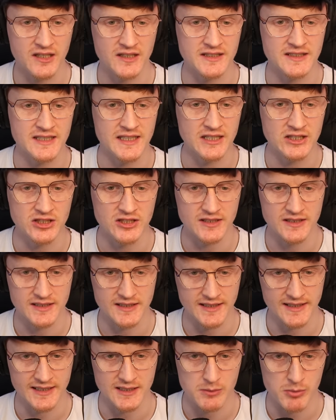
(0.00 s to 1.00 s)

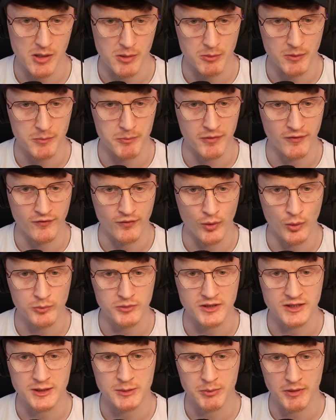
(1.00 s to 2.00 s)
contingency experiment
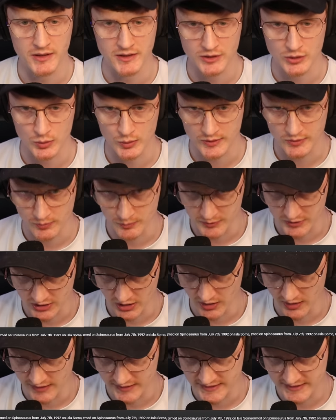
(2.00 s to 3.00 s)
performed on Spinosaurus from
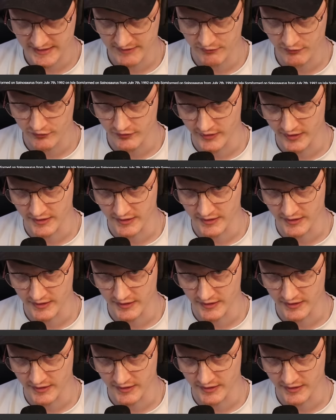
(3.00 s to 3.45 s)
July 7th,